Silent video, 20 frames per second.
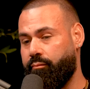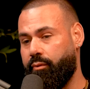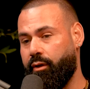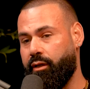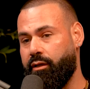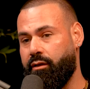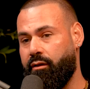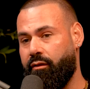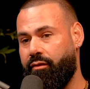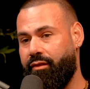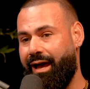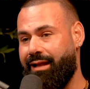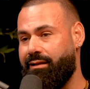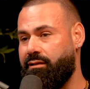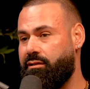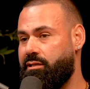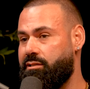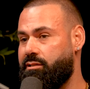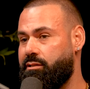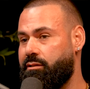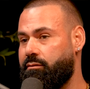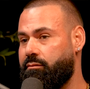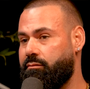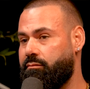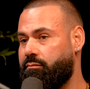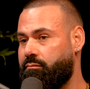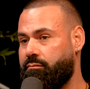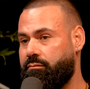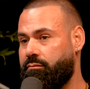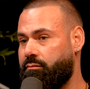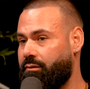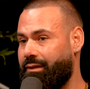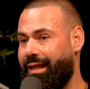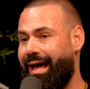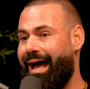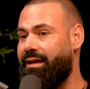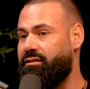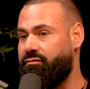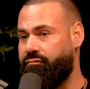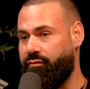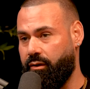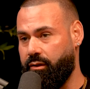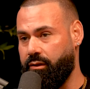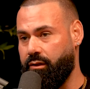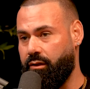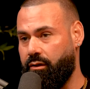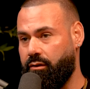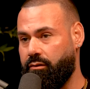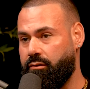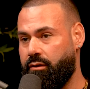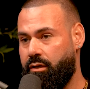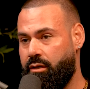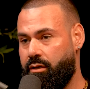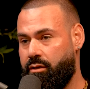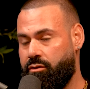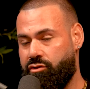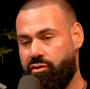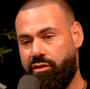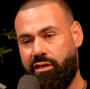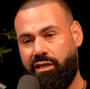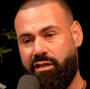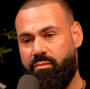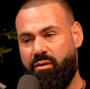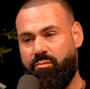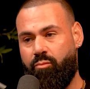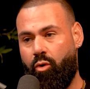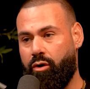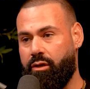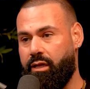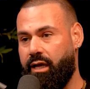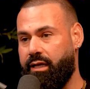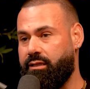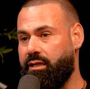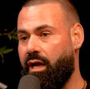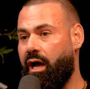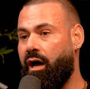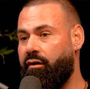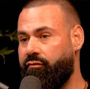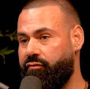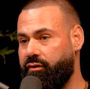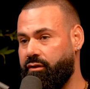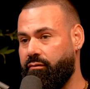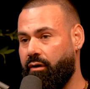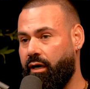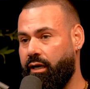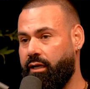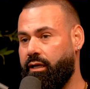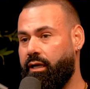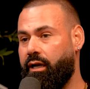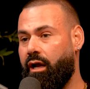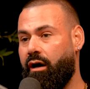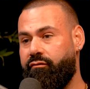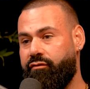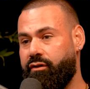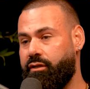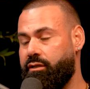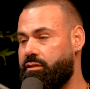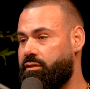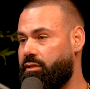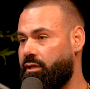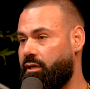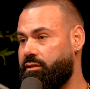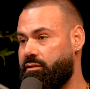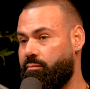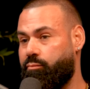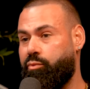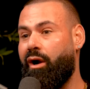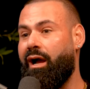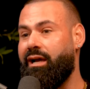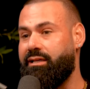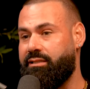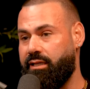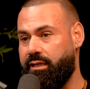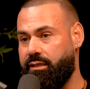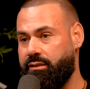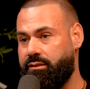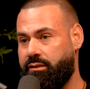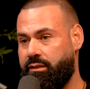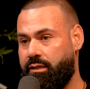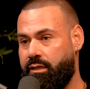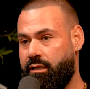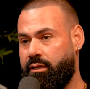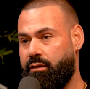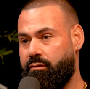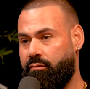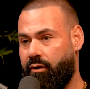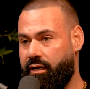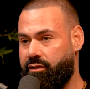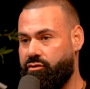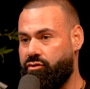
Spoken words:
But that doesn't last very long. So you need to be more like the oven, right? An oven is a process, right?